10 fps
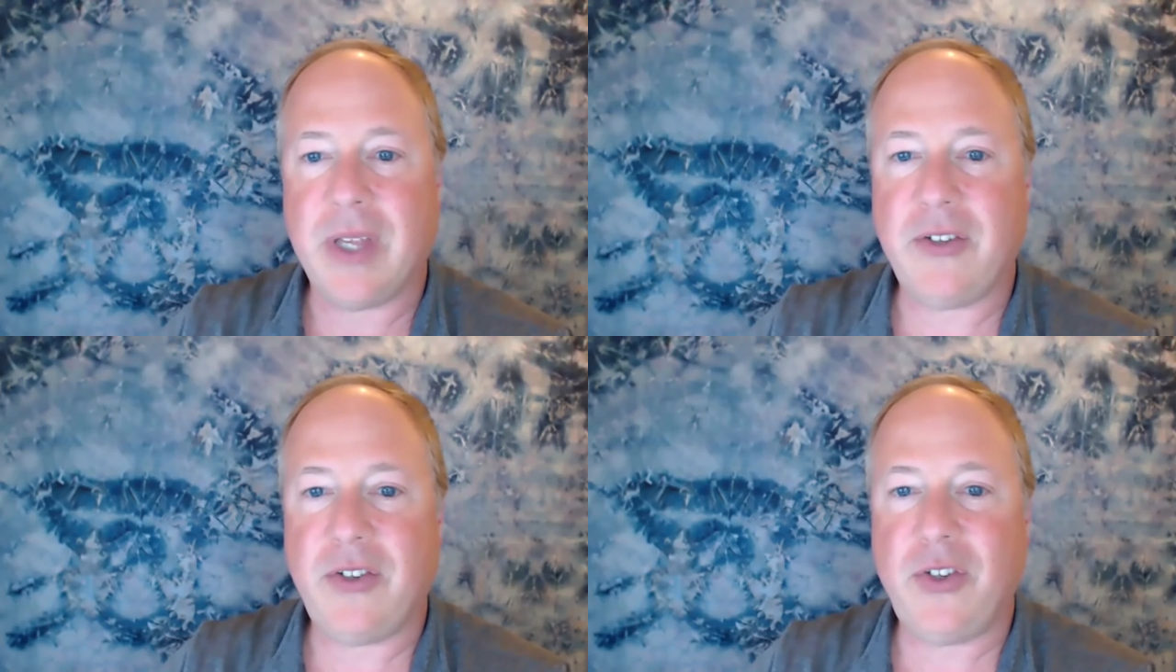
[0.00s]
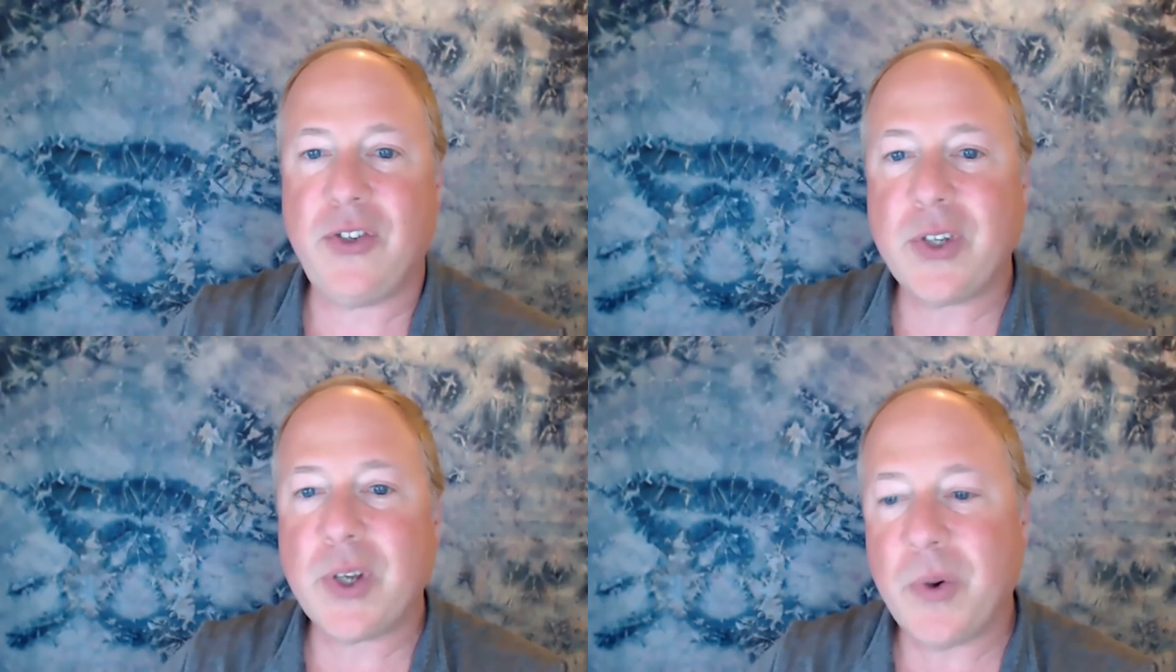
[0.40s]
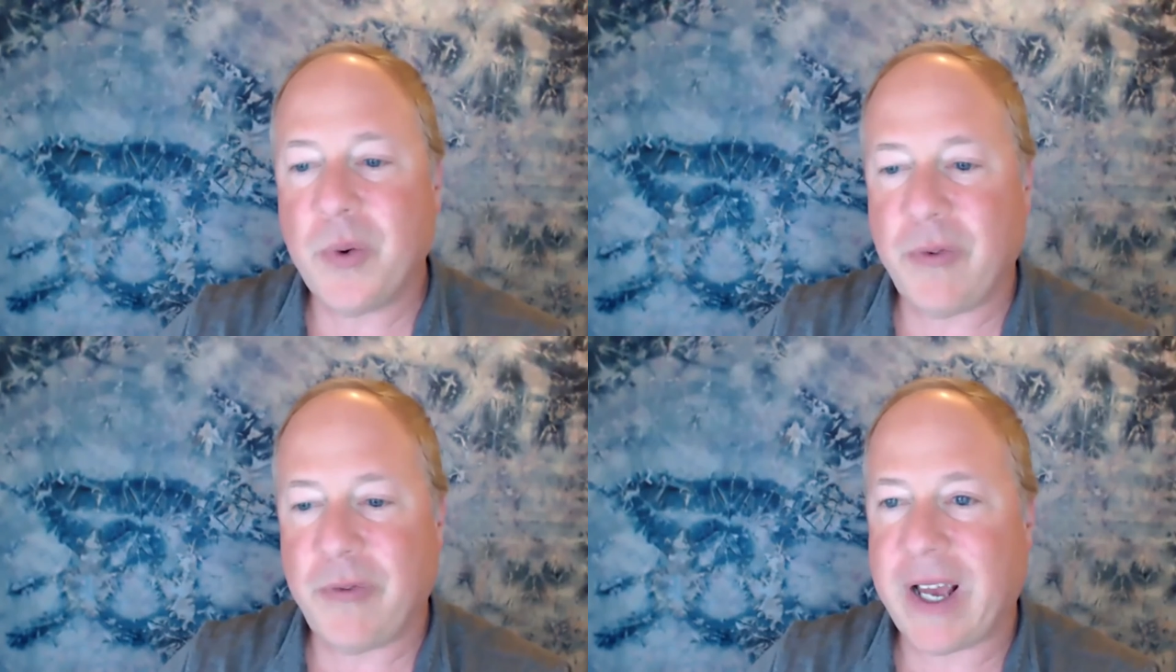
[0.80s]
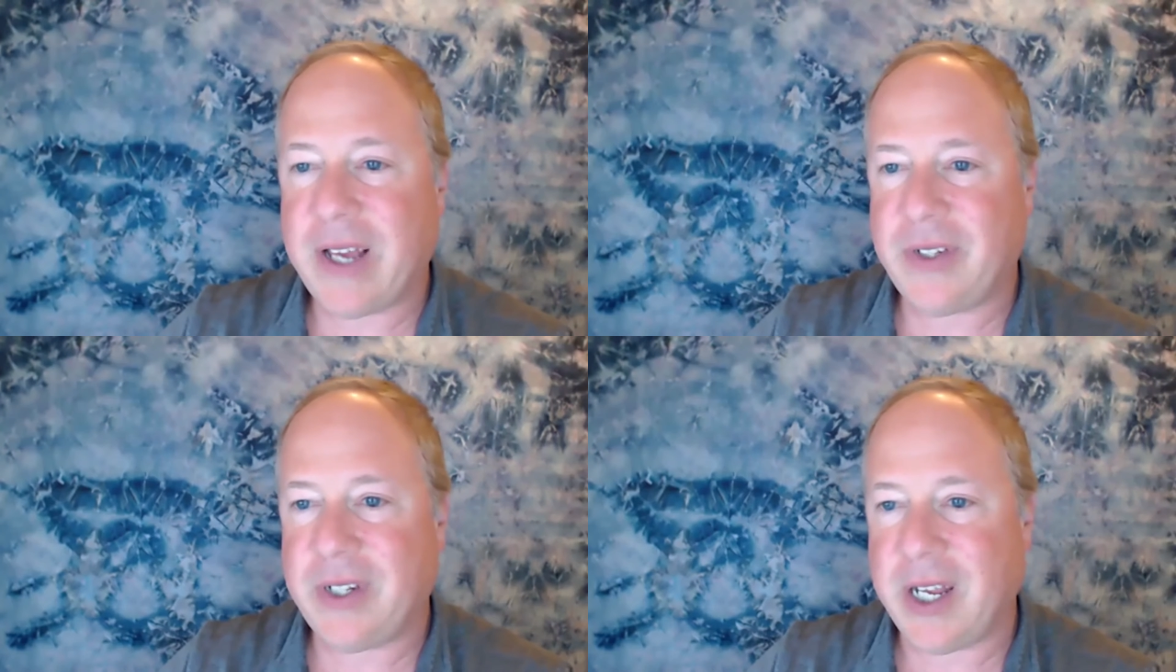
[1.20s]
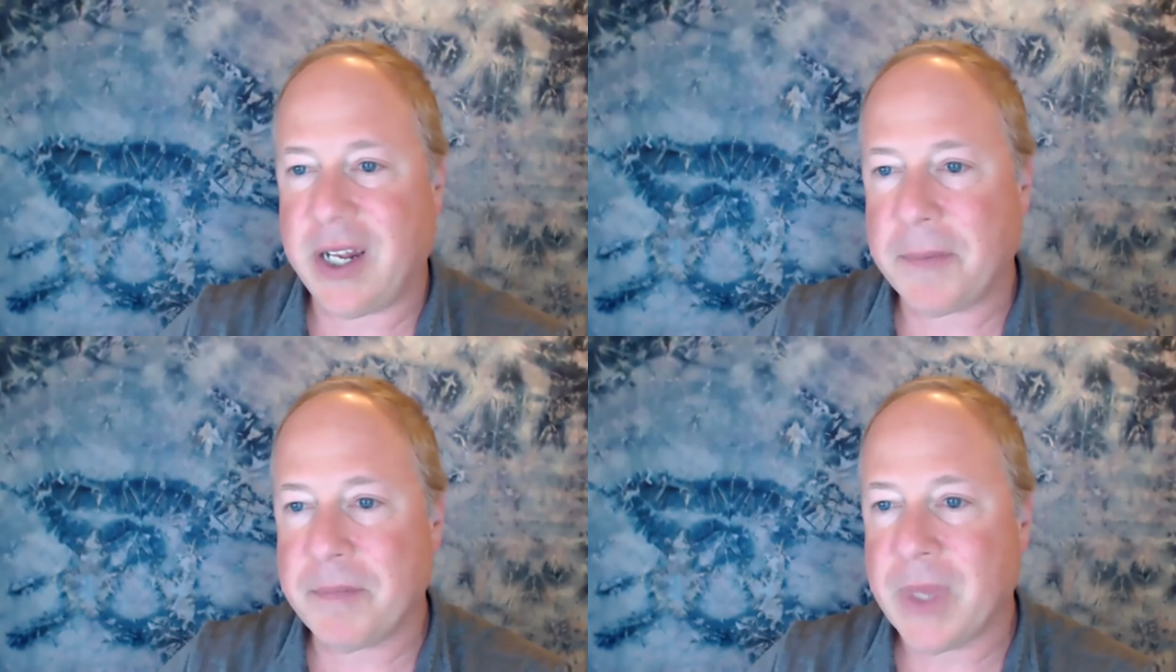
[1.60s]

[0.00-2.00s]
that's so fascinating.